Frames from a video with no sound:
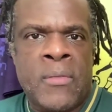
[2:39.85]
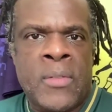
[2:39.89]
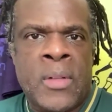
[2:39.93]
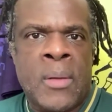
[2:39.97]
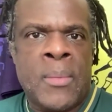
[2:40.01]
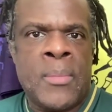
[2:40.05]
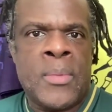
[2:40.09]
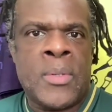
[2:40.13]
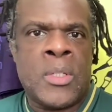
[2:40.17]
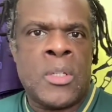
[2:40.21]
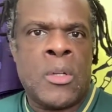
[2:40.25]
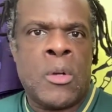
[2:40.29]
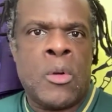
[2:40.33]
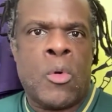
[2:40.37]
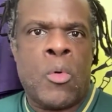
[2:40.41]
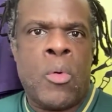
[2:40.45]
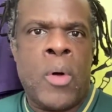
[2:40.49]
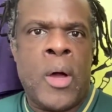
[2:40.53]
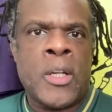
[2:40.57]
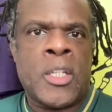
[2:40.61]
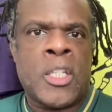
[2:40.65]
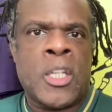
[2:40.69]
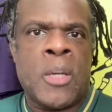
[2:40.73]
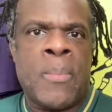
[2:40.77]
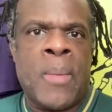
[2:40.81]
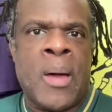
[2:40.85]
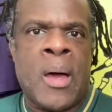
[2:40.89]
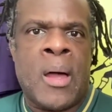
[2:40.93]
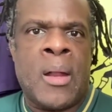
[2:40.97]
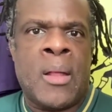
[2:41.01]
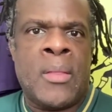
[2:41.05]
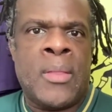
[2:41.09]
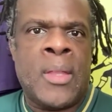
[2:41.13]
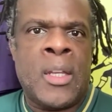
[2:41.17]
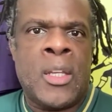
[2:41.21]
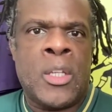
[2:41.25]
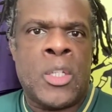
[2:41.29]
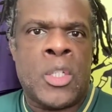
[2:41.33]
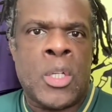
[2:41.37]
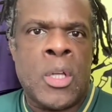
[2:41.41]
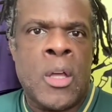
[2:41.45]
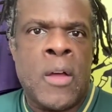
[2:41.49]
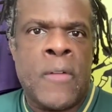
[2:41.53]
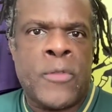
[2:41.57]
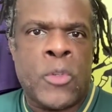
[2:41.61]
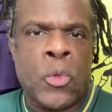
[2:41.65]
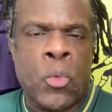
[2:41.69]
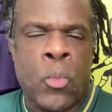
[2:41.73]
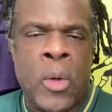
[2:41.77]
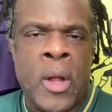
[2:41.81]
There was no question about it. They
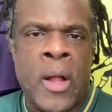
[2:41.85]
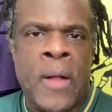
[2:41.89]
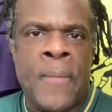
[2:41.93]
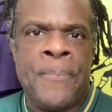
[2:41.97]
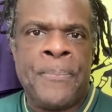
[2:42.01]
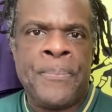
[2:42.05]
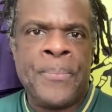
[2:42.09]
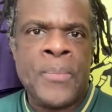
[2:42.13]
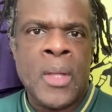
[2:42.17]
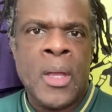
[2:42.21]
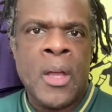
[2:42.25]
deserved to win.